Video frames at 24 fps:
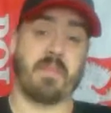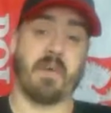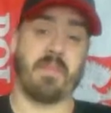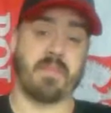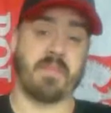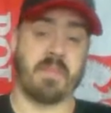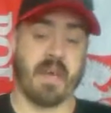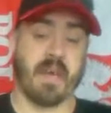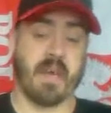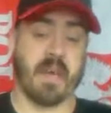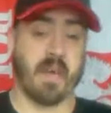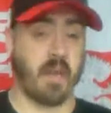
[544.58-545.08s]
him."
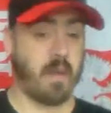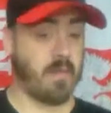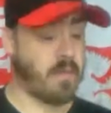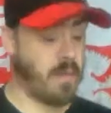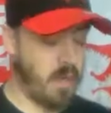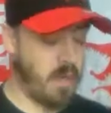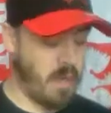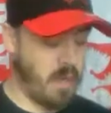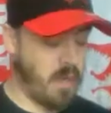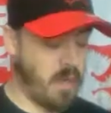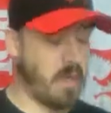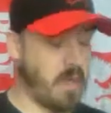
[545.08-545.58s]

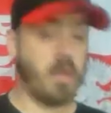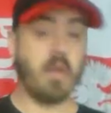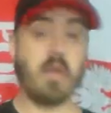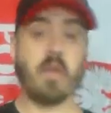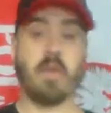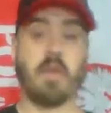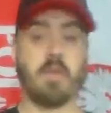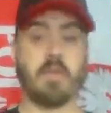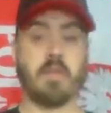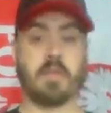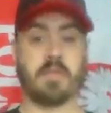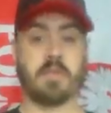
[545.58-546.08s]
So
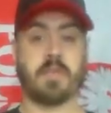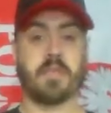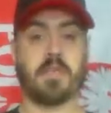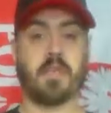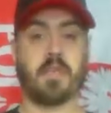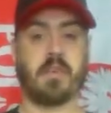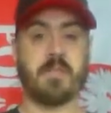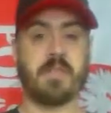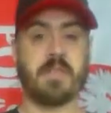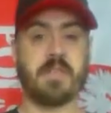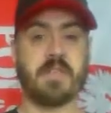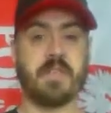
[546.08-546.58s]
she got me
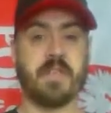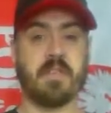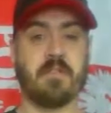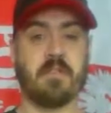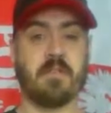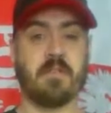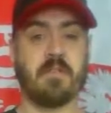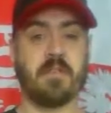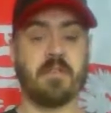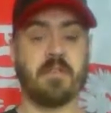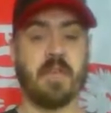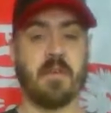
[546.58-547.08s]
Cena and
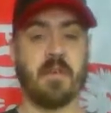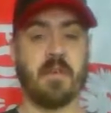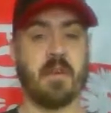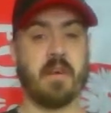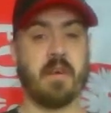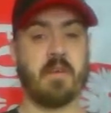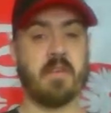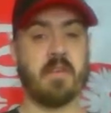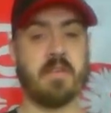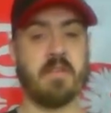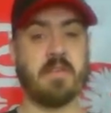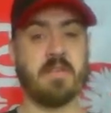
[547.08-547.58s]
Mysterio.
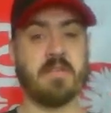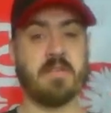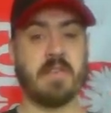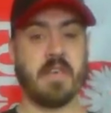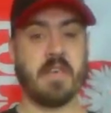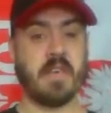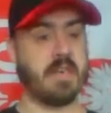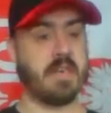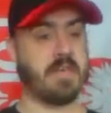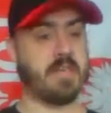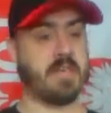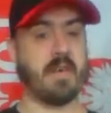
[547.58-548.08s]
So I
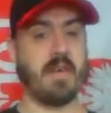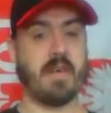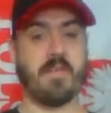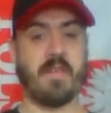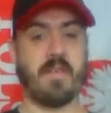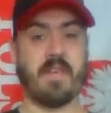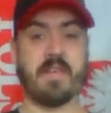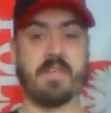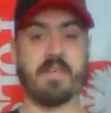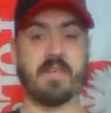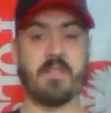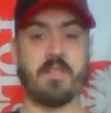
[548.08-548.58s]
have these two,
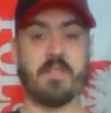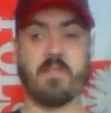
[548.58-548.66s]
and